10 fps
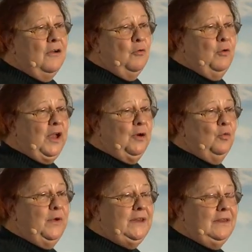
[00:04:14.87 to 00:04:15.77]
we,
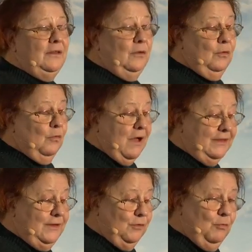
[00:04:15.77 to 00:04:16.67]
we,
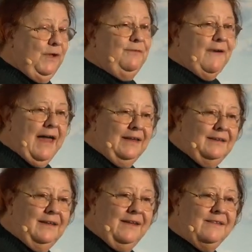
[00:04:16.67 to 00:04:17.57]
what we find
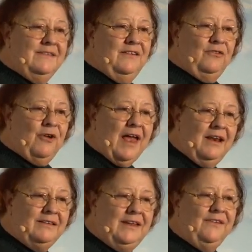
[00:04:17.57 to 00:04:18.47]
is the
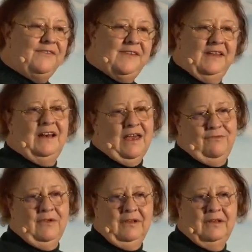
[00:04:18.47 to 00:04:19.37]
relative sea
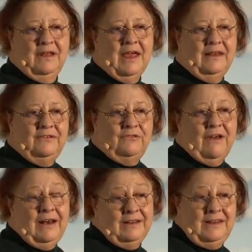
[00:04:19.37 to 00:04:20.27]
level and
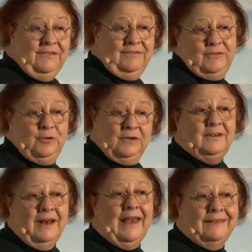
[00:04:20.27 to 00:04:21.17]
relative to the
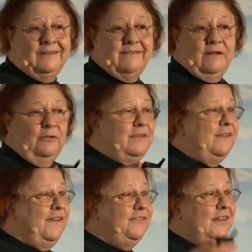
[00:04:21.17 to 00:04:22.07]
land. So
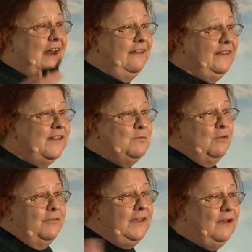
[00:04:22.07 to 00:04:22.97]
if the land is
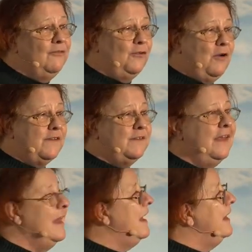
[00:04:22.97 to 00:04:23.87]
moving, of course,
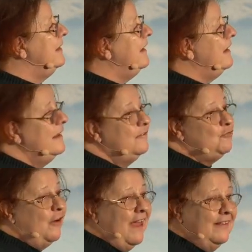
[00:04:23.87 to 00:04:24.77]
the
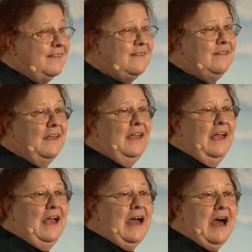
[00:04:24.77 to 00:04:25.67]
trends
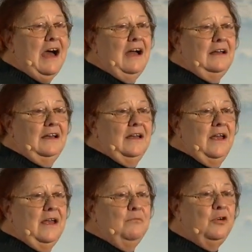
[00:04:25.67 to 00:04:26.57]
are uh,
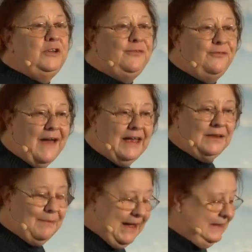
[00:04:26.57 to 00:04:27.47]

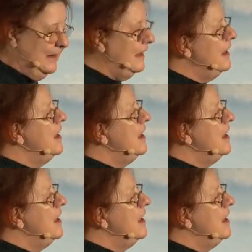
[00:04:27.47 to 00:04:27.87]
modified by the